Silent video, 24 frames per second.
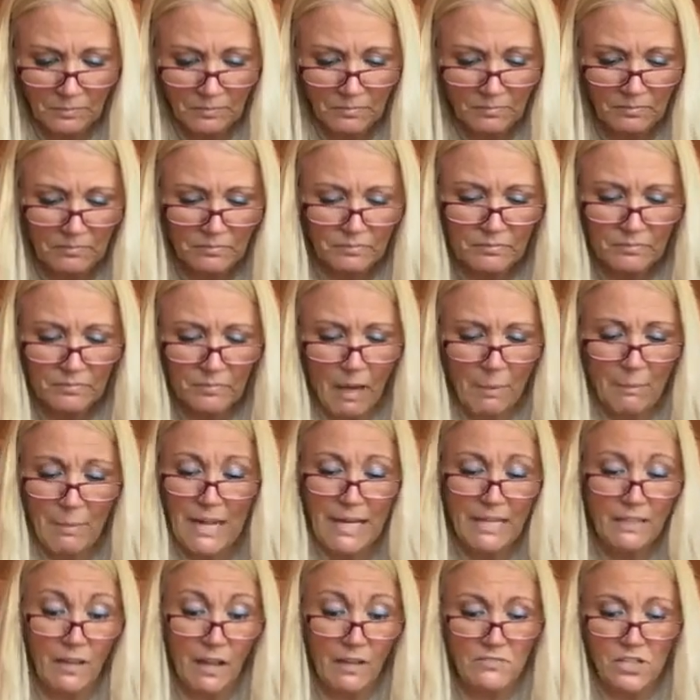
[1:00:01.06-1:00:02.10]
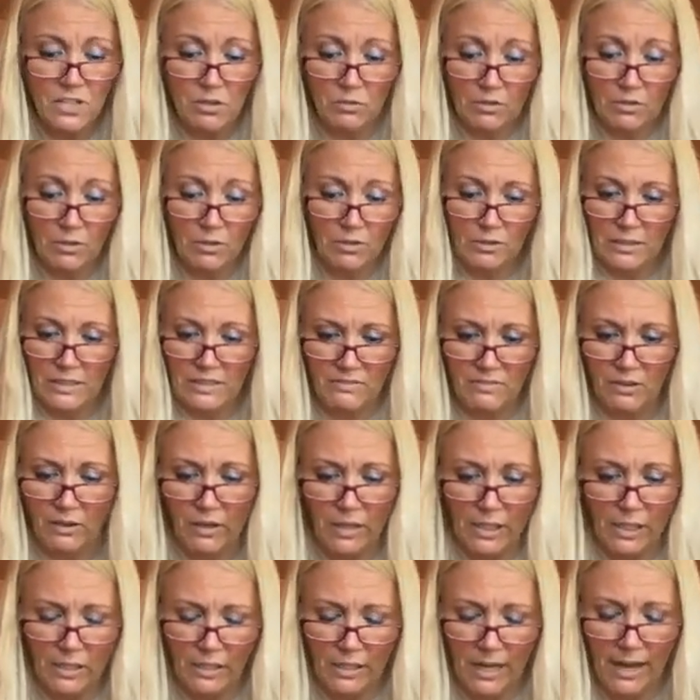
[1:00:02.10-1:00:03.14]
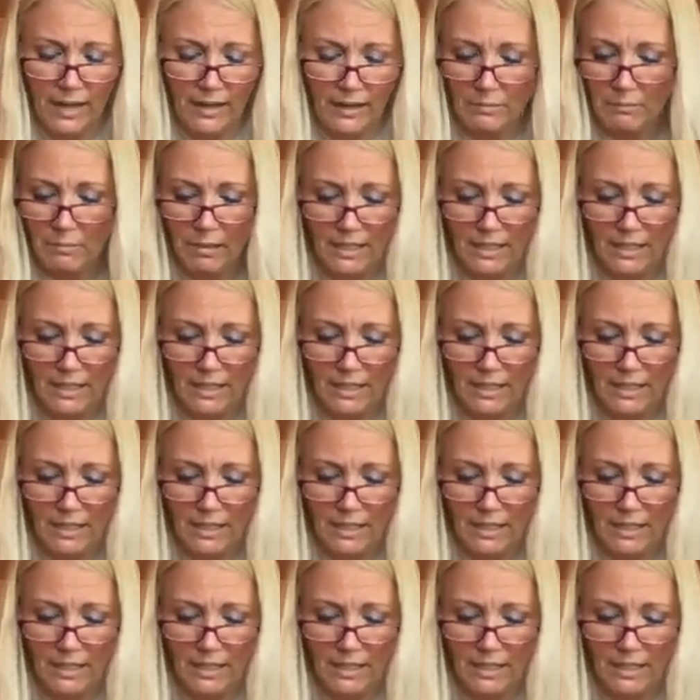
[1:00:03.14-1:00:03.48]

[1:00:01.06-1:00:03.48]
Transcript: good at it, but it's just not like a passion of his.